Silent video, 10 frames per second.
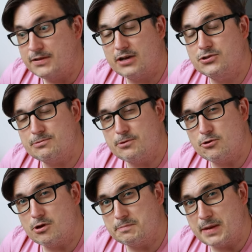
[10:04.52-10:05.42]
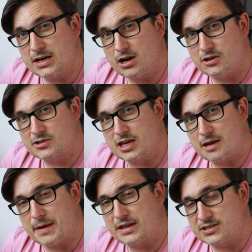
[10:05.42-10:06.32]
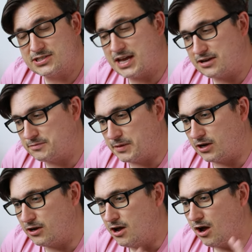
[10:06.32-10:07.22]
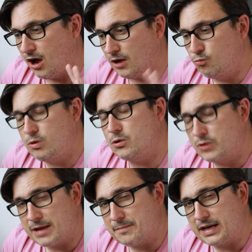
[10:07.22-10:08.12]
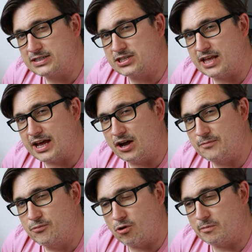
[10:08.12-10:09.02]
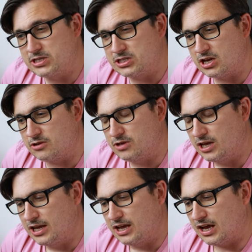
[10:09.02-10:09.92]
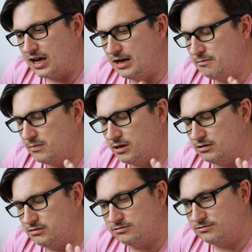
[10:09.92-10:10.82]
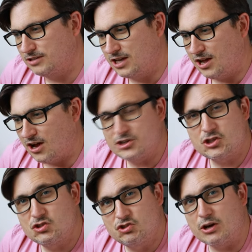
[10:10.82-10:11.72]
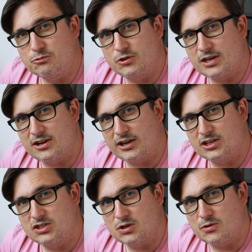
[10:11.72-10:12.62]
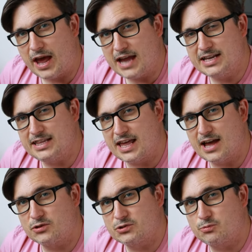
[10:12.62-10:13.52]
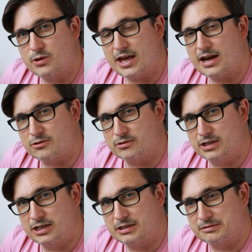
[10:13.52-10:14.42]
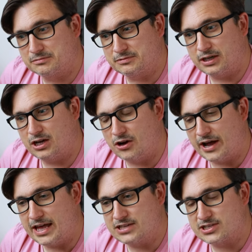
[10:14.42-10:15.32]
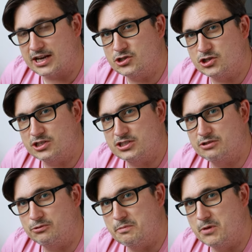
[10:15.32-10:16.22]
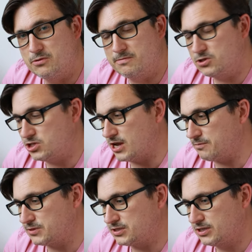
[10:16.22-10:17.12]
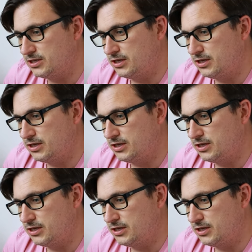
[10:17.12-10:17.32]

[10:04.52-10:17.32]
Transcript: For those of you who've been asking about the soundbar, I will get back to that, I promise you. I just don't think I can do anything else without hot air station to remove the chips.